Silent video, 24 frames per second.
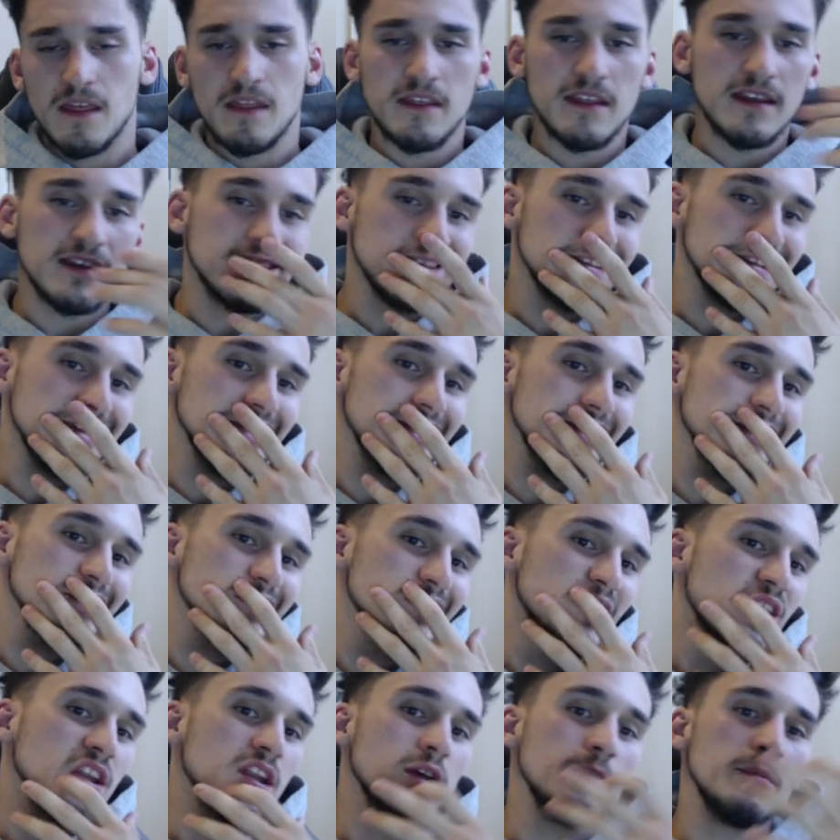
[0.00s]
This
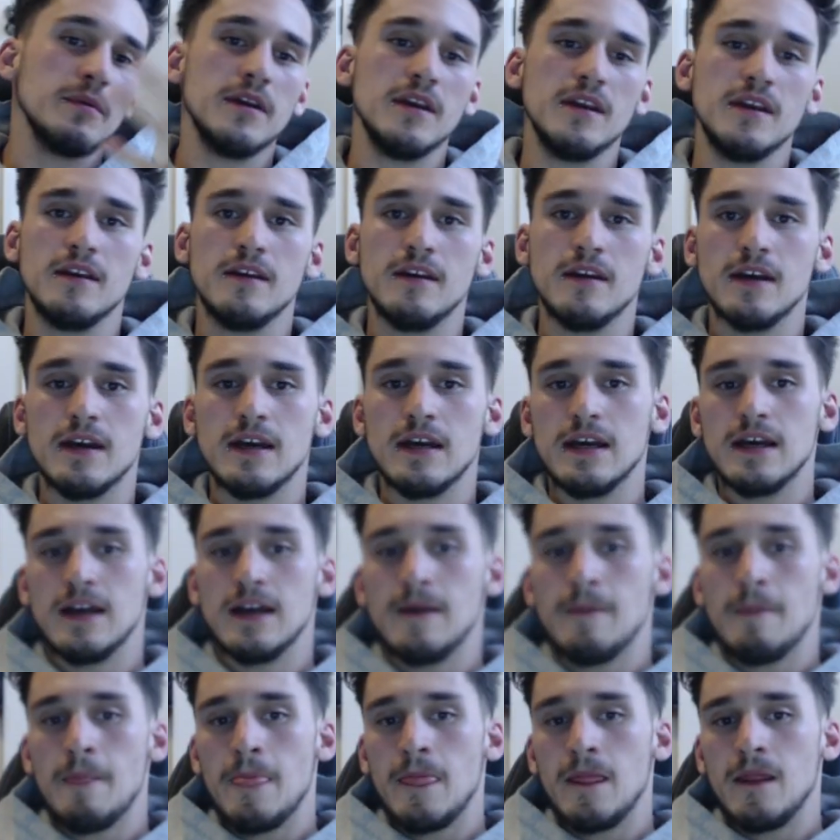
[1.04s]
is going to be
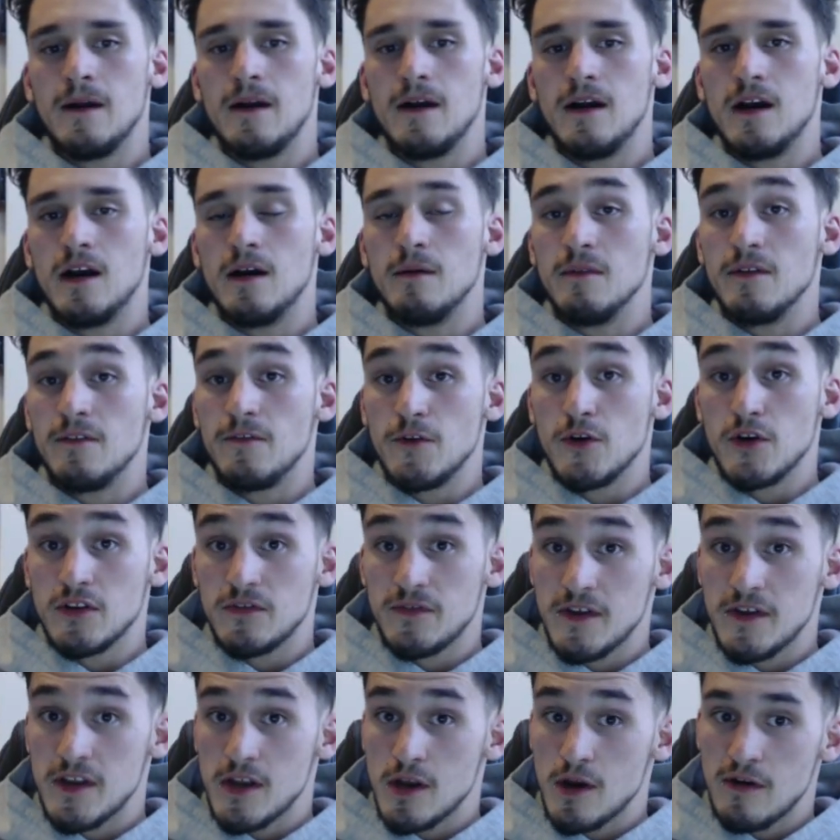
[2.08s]
the
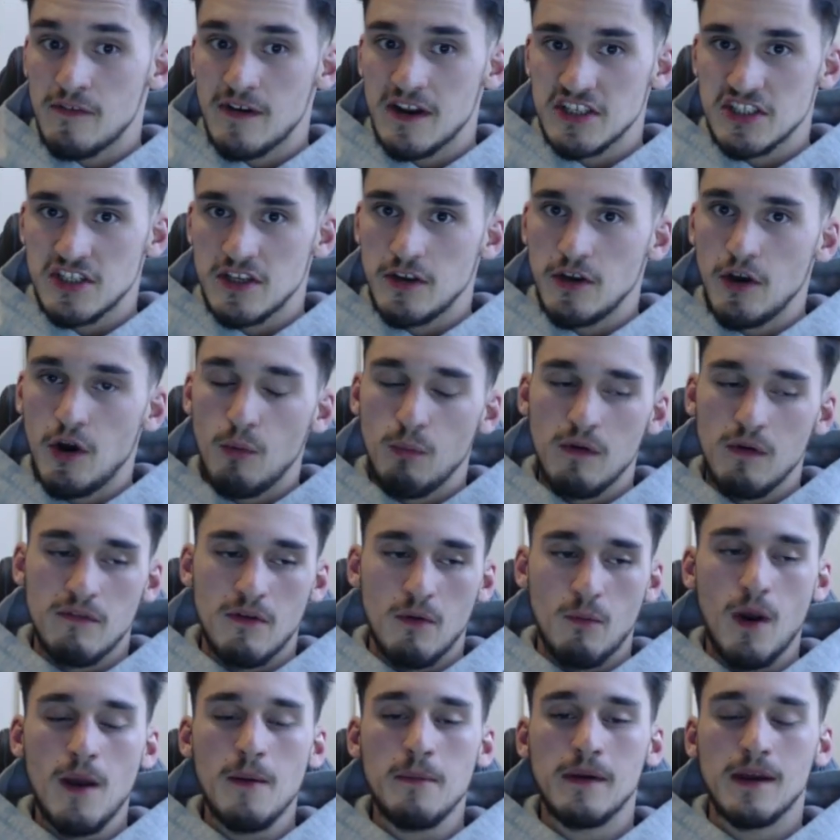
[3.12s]
first video I've actually got with a
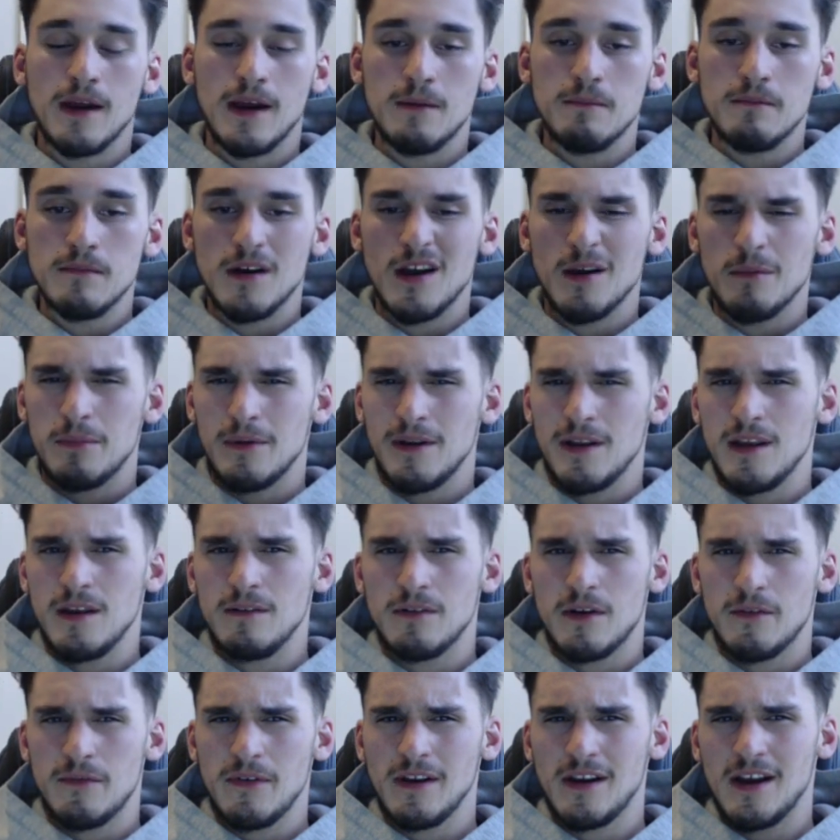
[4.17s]
webcam, I
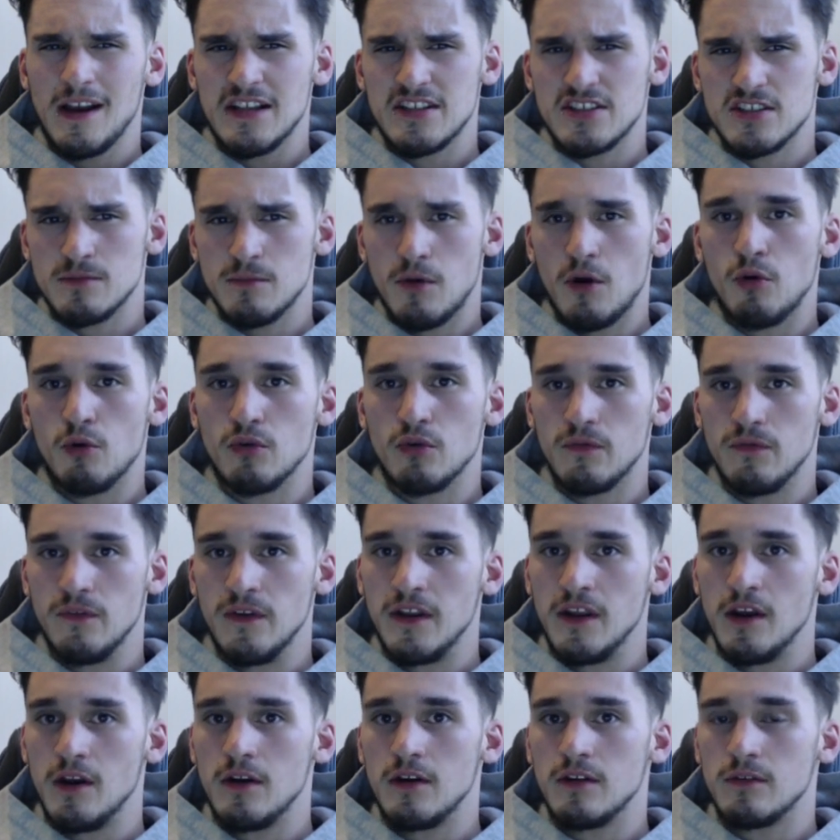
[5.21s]
believe. I think I had some old
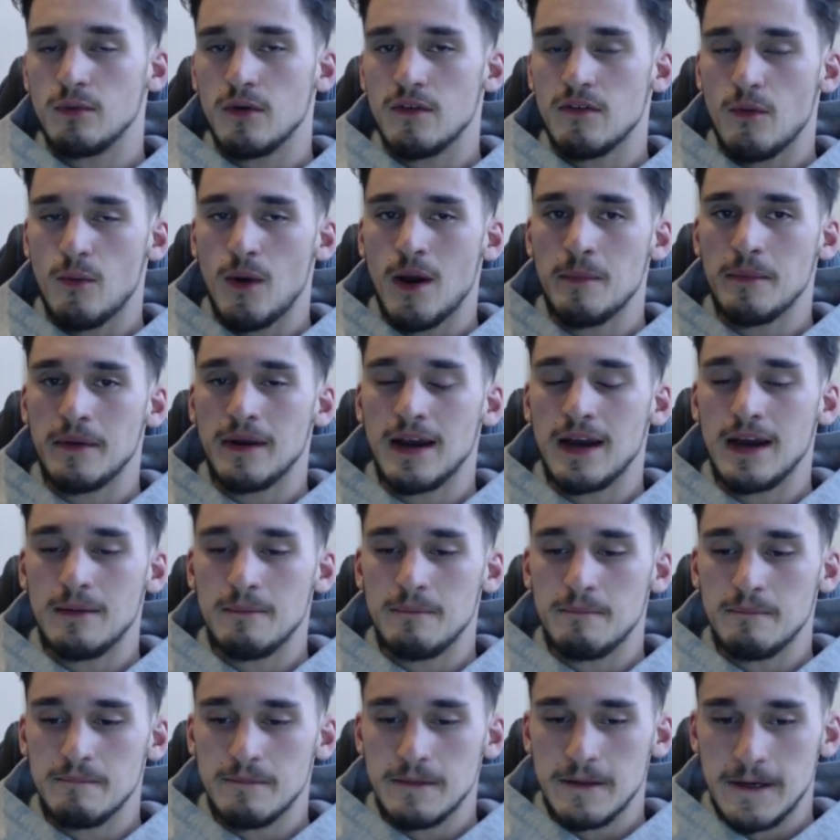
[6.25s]
videos with a
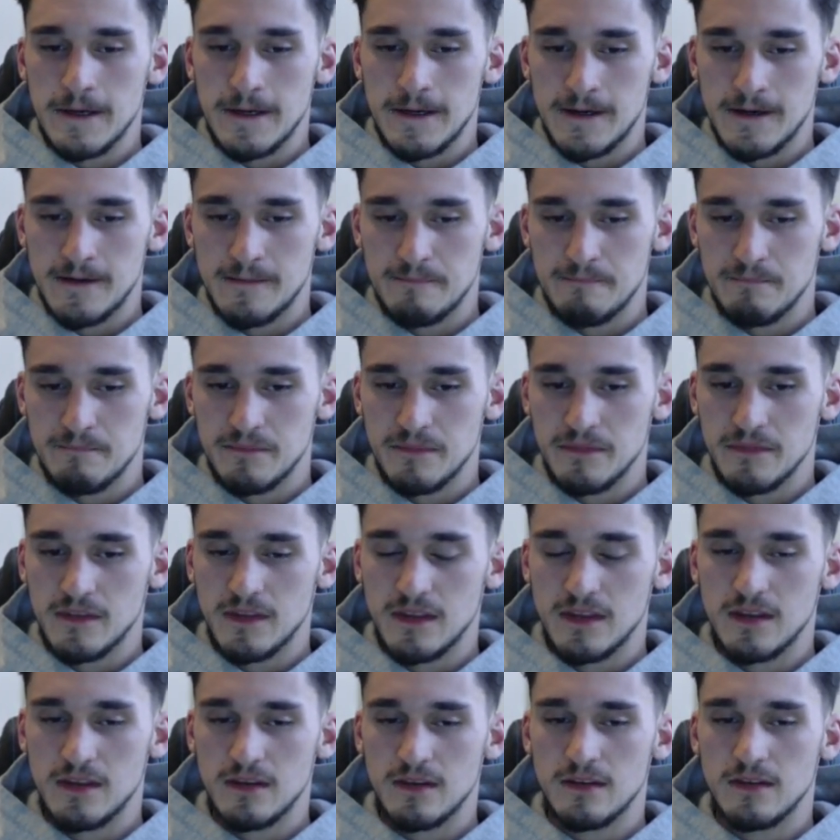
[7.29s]
webcam,
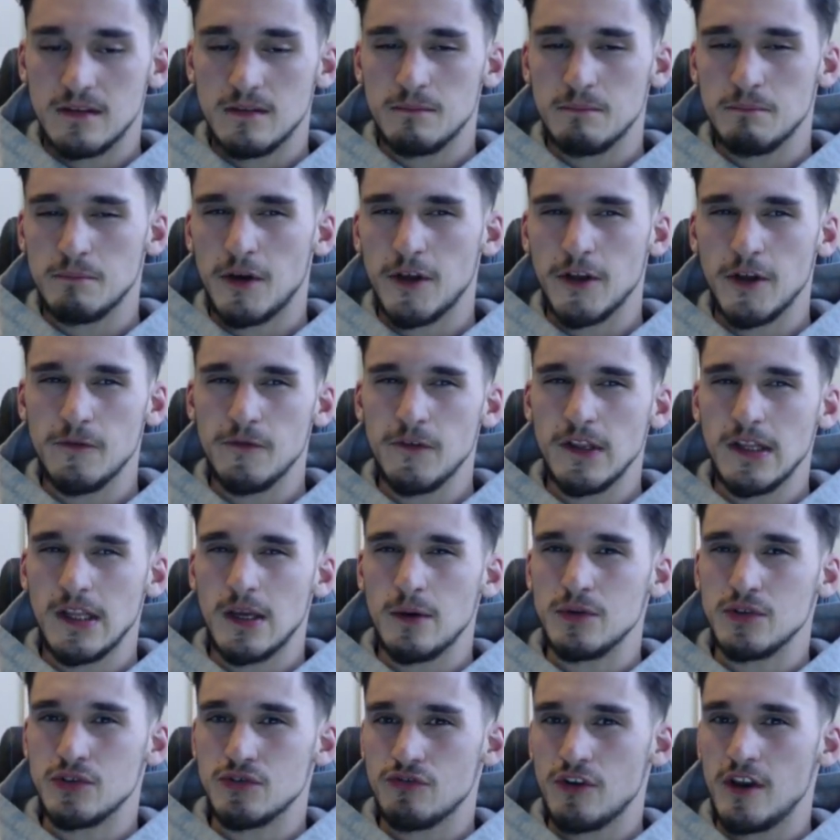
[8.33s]
but I don't think they
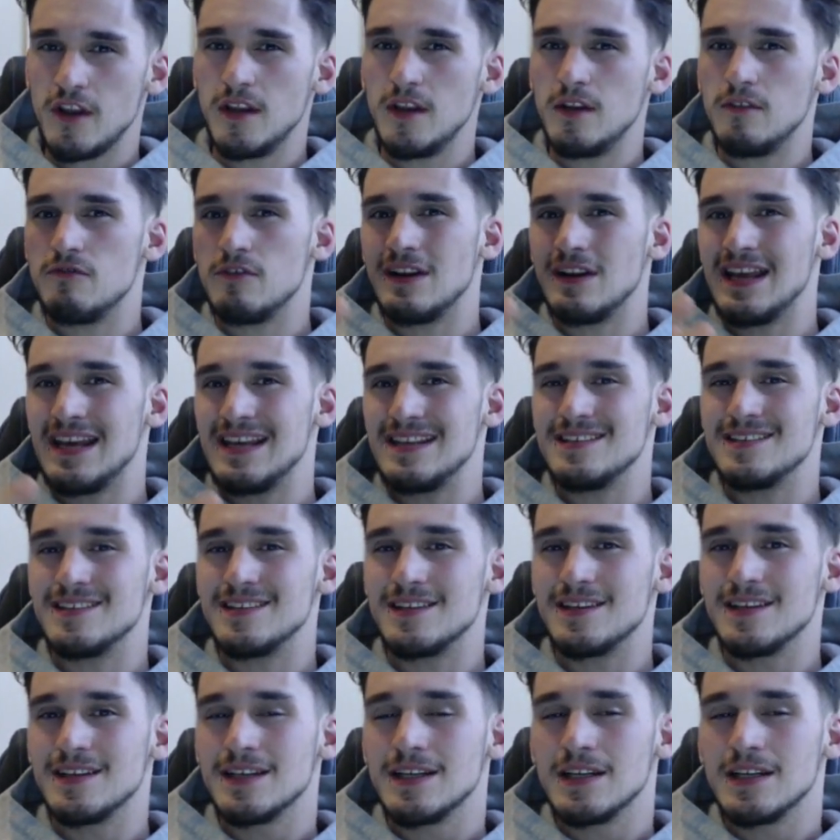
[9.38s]
were trading related.